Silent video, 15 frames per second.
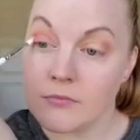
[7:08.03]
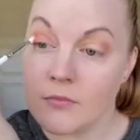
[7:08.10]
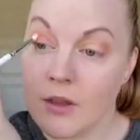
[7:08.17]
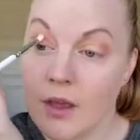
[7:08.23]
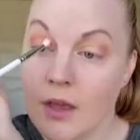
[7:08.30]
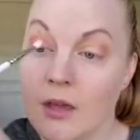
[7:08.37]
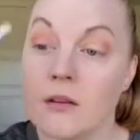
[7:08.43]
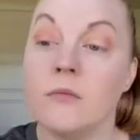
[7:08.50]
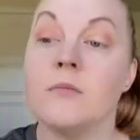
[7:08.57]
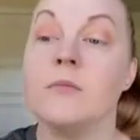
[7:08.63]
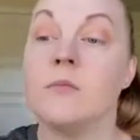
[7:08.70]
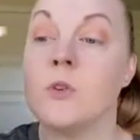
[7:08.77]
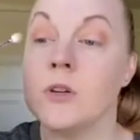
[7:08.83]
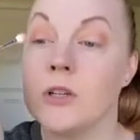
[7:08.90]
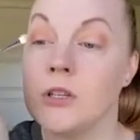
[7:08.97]
And
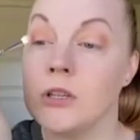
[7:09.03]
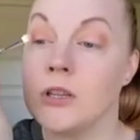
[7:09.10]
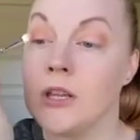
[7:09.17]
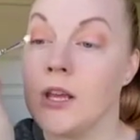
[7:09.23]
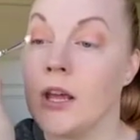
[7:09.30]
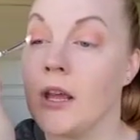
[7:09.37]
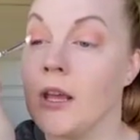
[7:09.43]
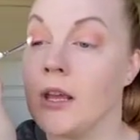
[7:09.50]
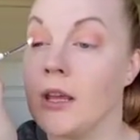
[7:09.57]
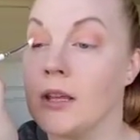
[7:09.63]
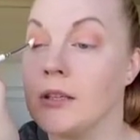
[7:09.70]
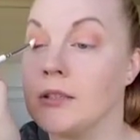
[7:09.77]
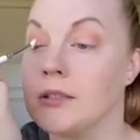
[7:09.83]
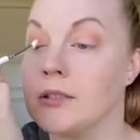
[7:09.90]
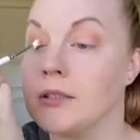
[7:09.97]
one good thing
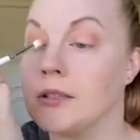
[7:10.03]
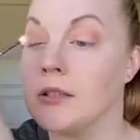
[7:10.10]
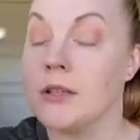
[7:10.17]
is,